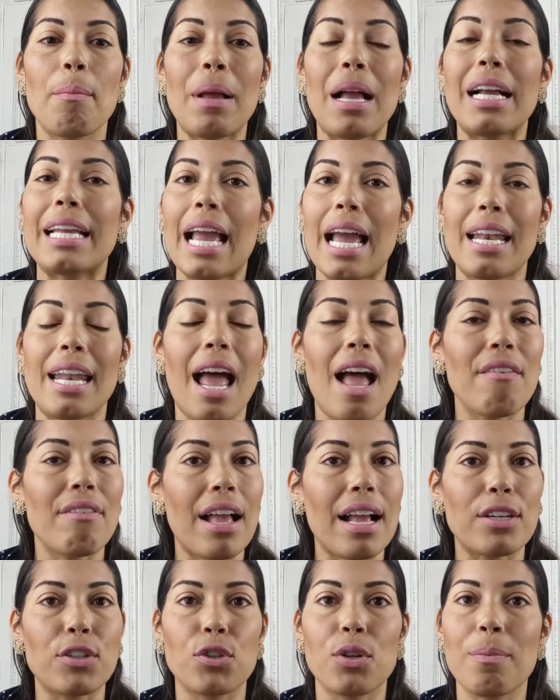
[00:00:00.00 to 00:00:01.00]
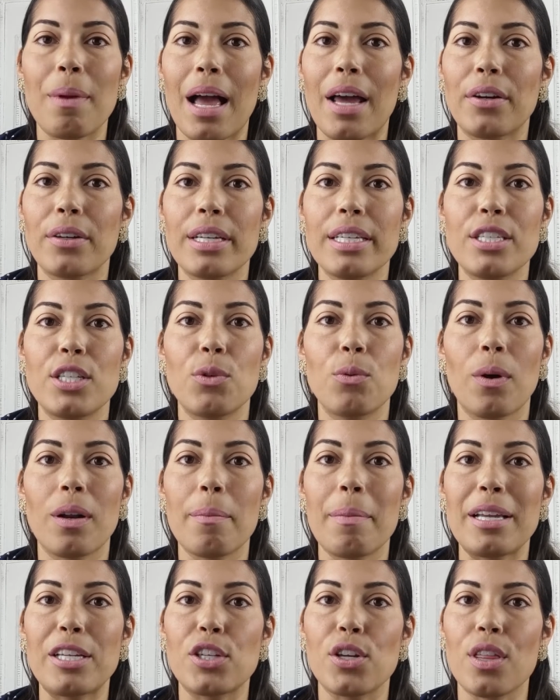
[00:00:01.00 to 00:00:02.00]
Again, have extra batteries. You want
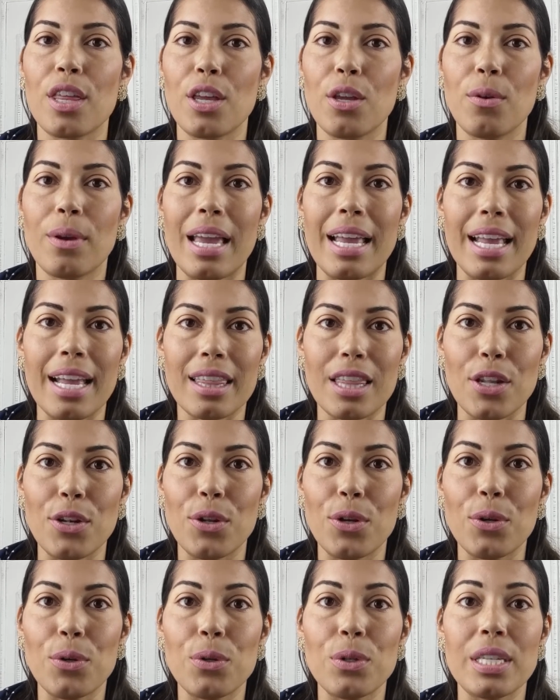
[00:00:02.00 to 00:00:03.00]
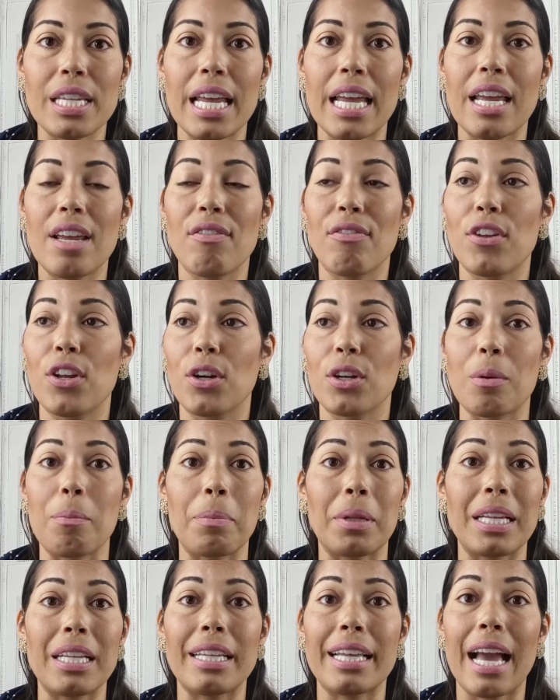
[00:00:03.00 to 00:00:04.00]
to make sure that you can get the news if you're
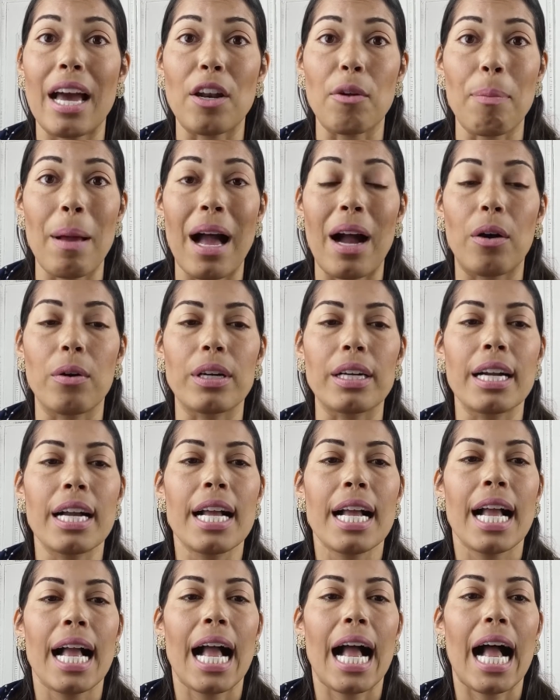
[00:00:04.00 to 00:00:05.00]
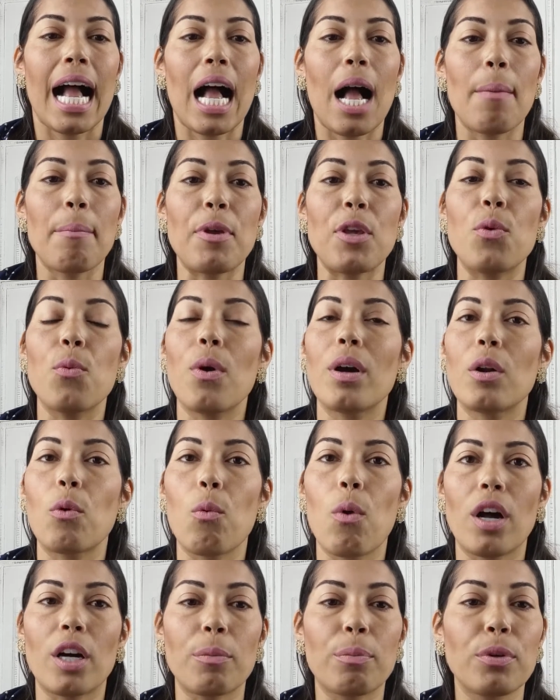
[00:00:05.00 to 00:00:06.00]
completely out of power. You want a
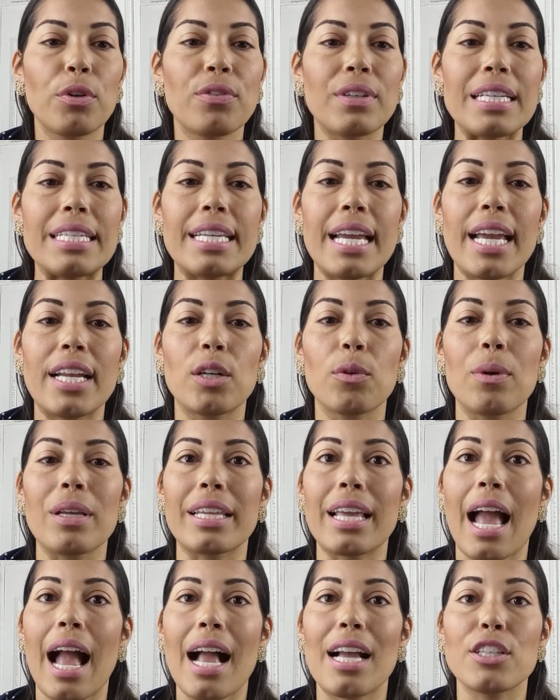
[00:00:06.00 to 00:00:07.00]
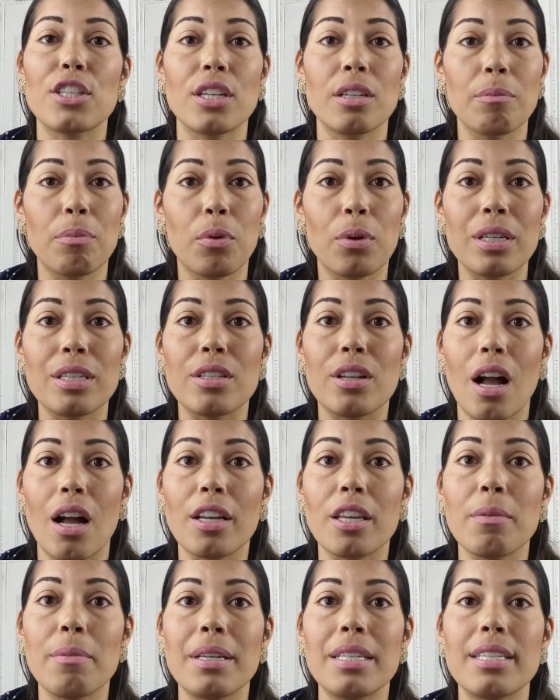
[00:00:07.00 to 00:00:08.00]
waterproof container with cash and important
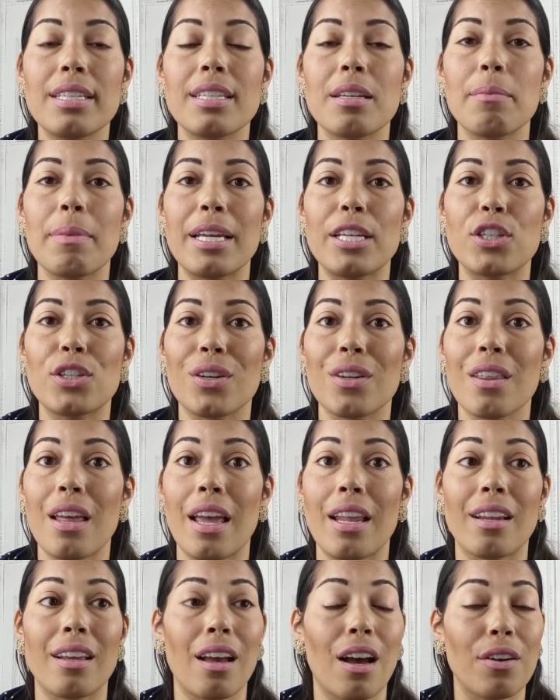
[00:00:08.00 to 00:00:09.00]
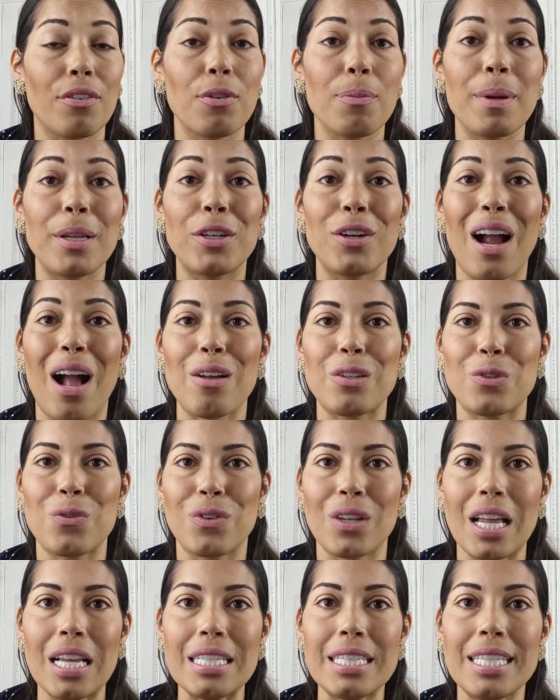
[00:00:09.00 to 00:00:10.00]
documents to make sure that, God forbid, your house
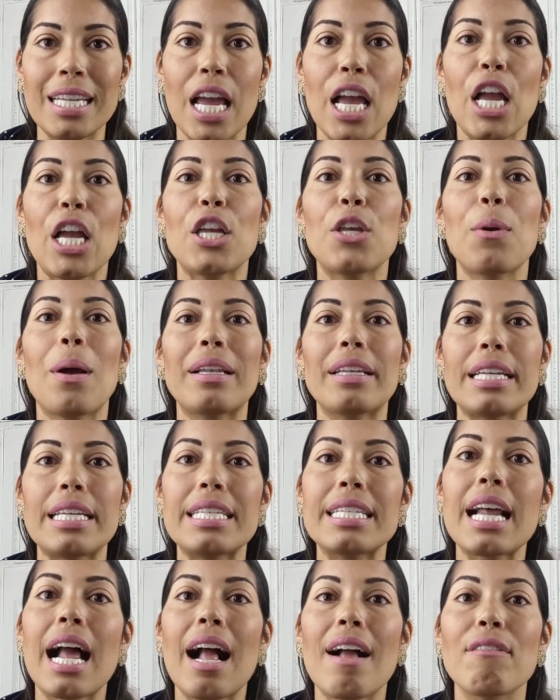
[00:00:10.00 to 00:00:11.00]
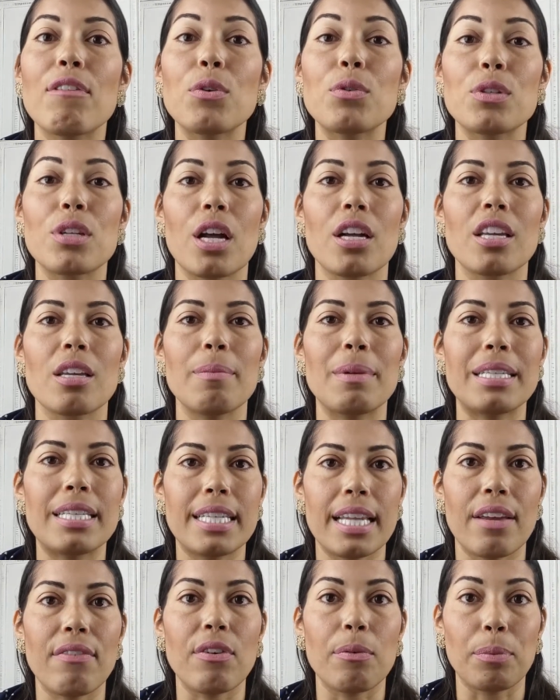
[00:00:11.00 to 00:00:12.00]
floods, you at least have those documents
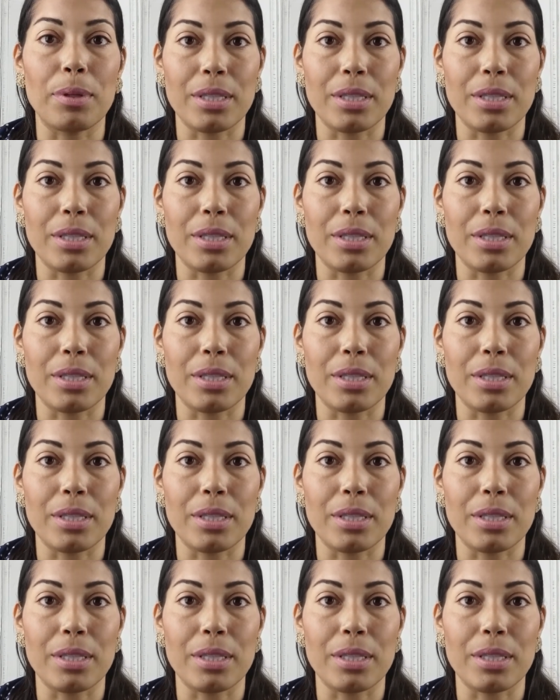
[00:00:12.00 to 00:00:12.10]
safe and